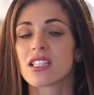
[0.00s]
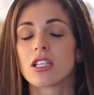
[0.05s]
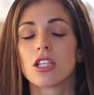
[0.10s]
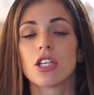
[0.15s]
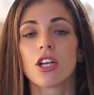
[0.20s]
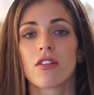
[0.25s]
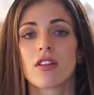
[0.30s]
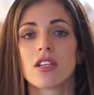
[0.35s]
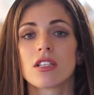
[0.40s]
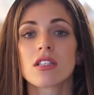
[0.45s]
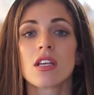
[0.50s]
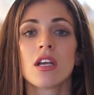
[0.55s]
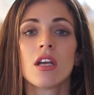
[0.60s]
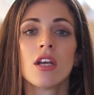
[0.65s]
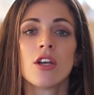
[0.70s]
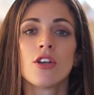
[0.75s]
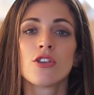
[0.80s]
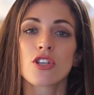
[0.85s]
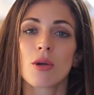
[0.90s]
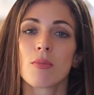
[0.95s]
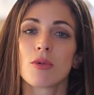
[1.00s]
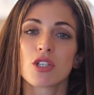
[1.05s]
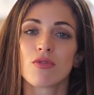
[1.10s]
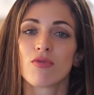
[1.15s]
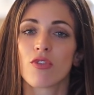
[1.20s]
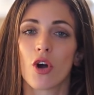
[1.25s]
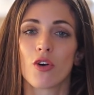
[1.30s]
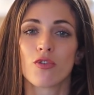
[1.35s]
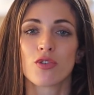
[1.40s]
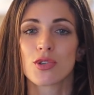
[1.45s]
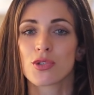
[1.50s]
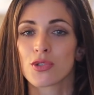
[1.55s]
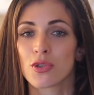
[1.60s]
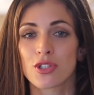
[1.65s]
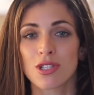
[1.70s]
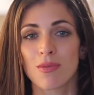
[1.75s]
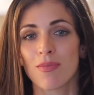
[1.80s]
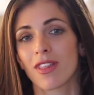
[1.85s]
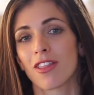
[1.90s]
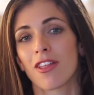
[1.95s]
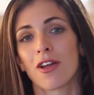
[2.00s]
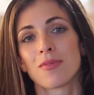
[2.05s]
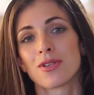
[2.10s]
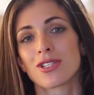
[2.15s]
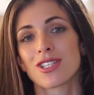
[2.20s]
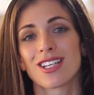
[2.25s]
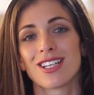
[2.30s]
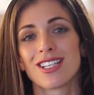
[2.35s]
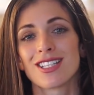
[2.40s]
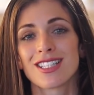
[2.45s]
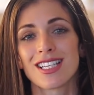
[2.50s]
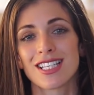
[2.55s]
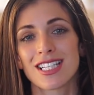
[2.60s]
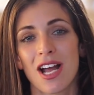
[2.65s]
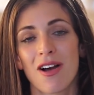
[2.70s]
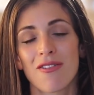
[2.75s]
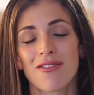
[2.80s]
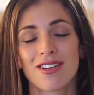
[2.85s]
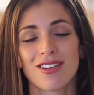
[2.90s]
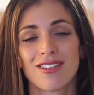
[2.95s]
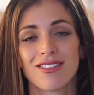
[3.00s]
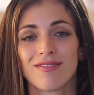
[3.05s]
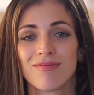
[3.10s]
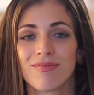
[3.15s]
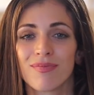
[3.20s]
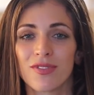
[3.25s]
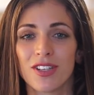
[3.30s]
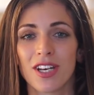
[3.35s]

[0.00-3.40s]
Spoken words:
And you know, there's so much involved. So it's not something that I'm just going to sit down and,